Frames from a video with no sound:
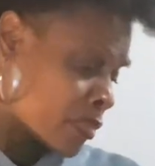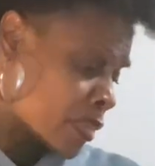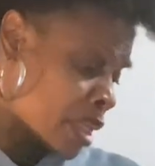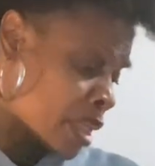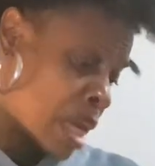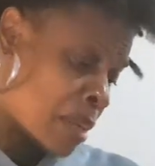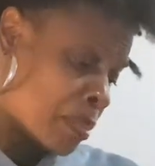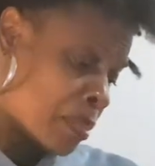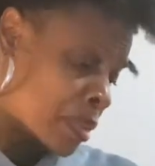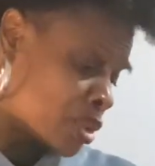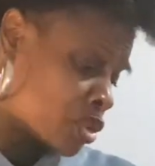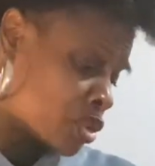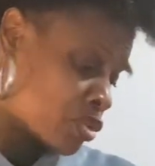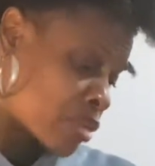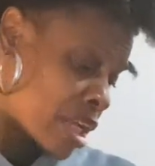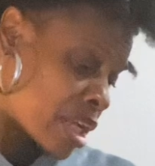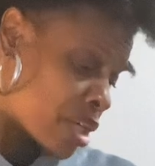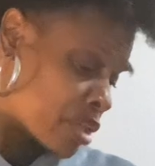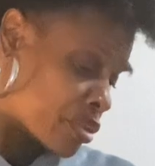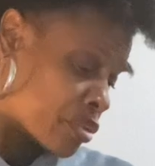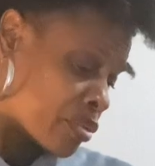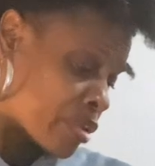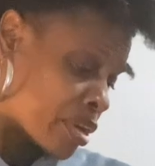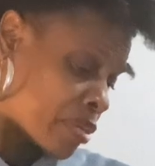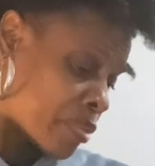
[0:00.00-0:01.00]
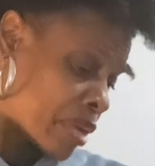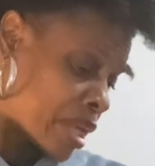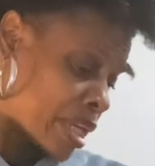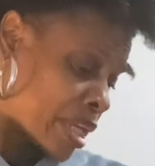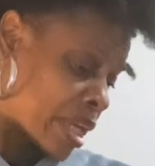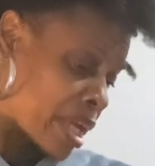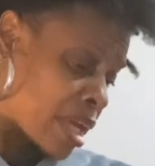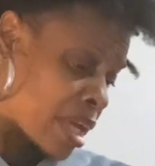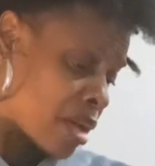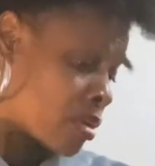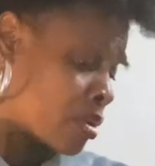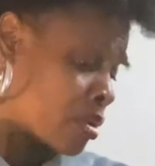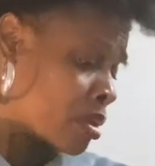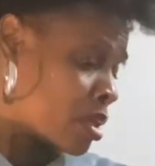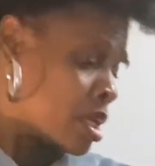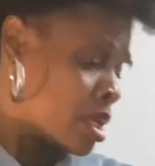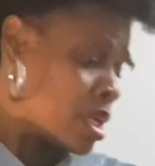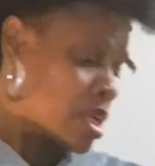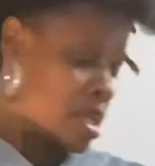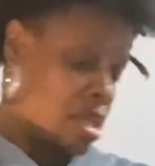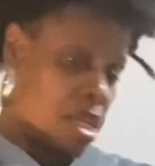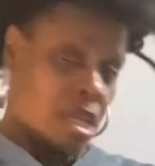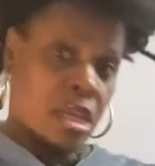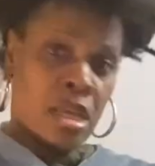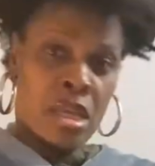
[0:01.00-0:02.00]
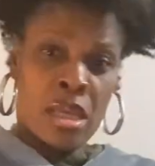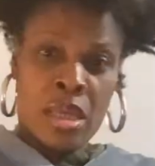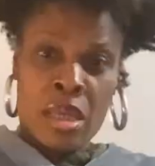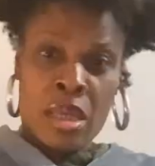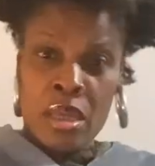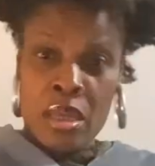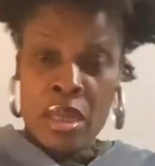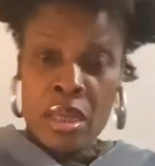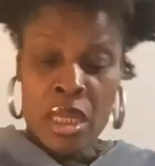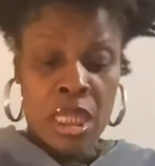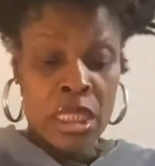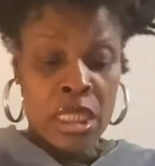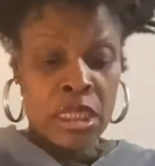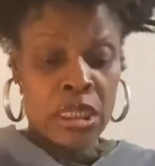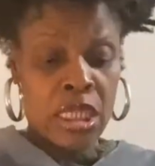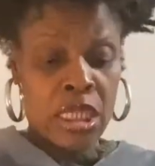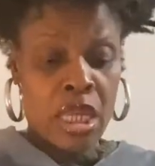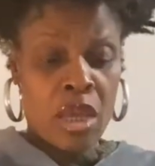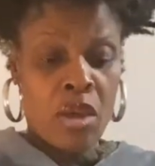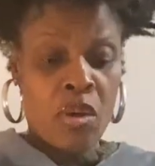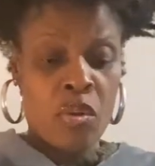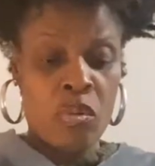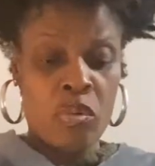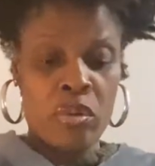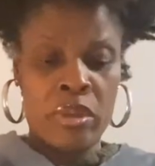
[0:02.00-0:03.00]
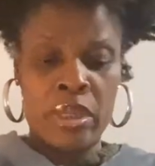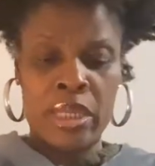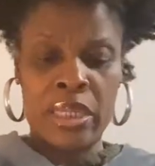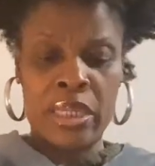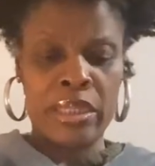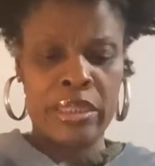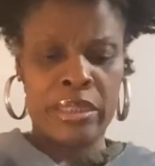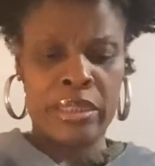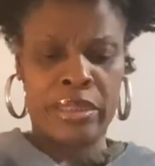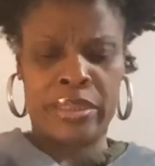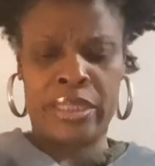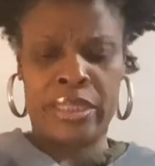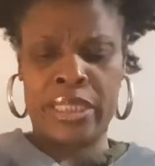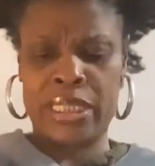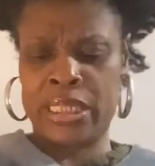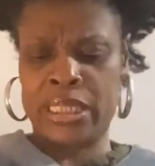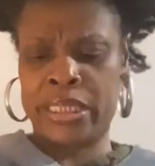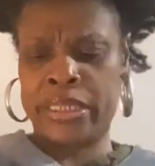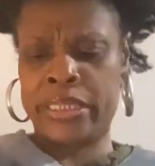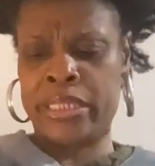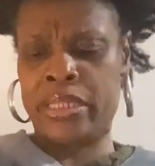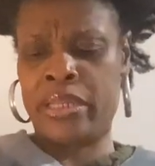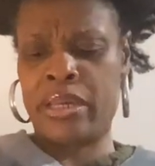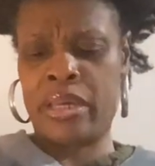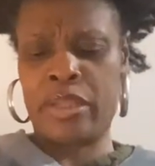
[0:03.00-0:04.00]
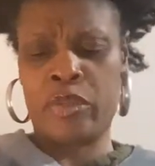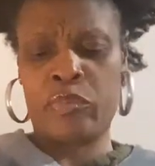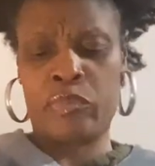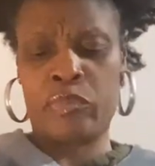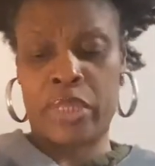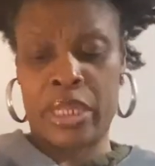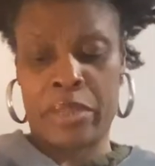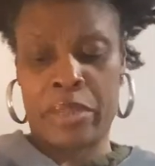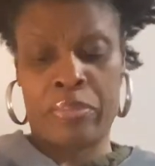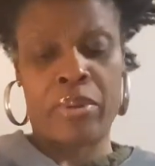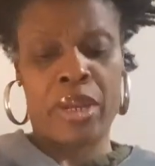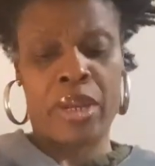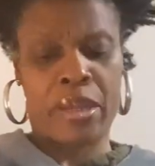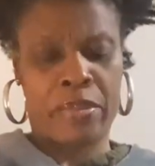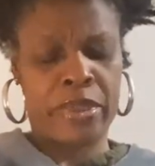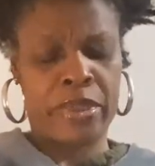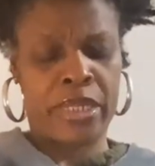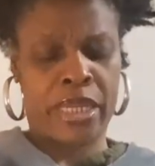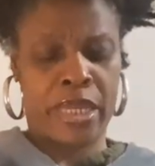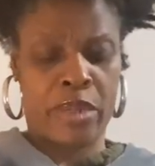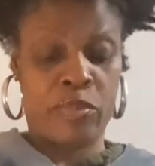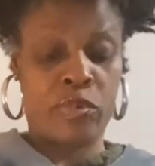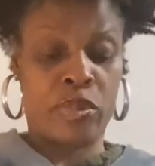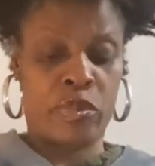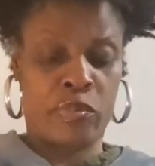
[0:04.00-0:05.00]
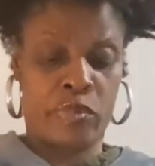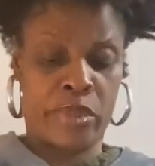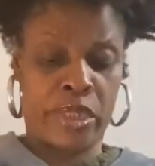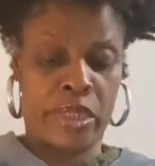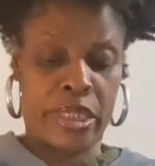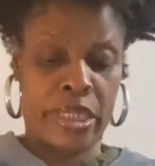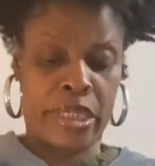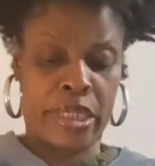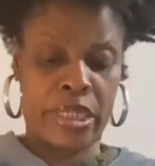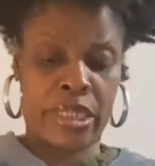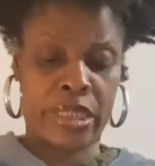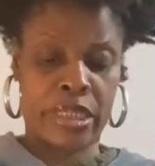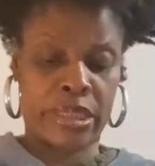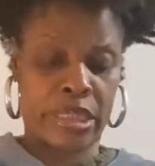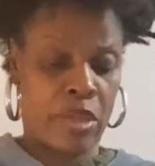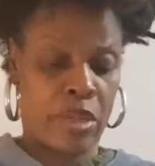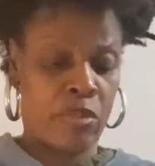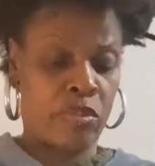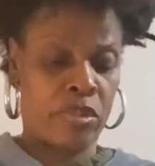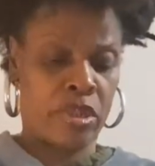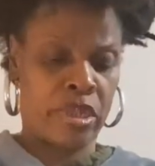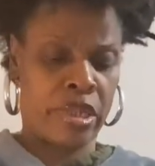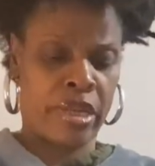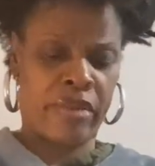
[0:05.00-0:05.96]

I'm not trying to do it right now so this is another one that probably came with a wig because I wouldn't